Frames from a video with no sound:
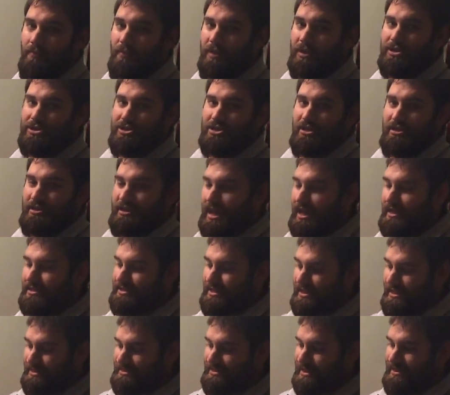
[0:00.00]
which, yes,
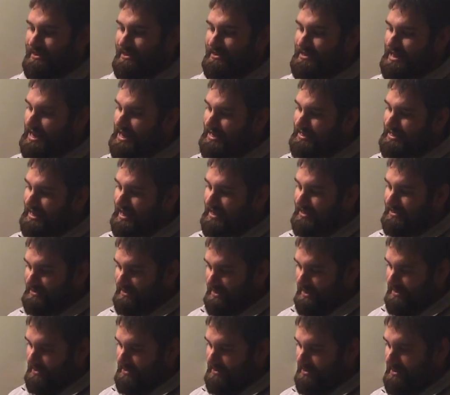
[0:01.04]
it is in the state of
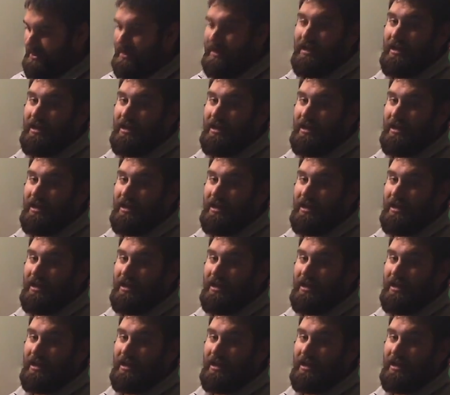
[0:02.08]
Tennessee,